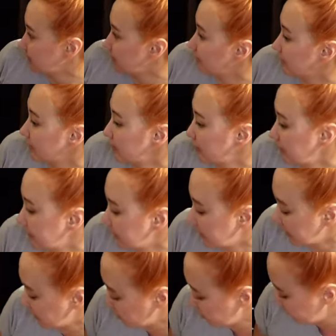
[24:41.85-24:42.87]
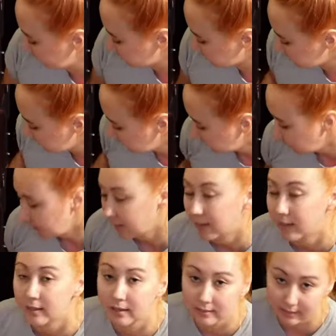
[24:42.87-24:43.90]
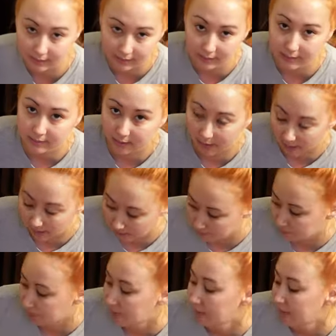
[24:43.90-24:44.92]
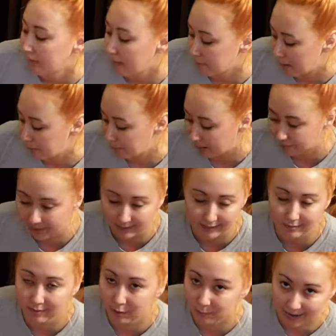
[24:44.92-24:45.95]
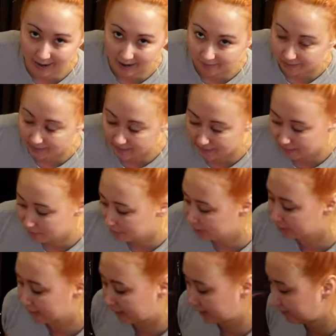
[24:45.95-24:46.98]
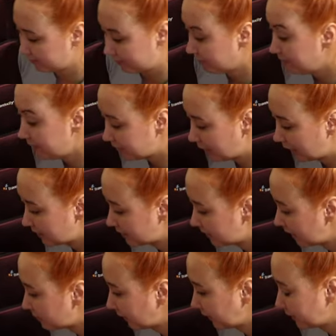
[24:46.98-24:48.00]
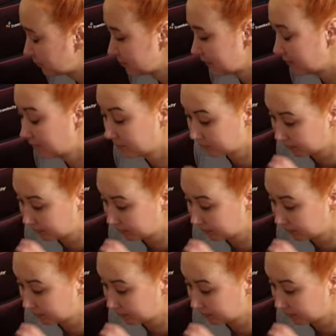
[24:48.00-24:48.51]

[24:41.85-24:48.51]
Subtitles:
then things were getting kind of cramped. This I like to have in my backpack, even though we have TSA PreCheck. I've never had to take my liquids out in a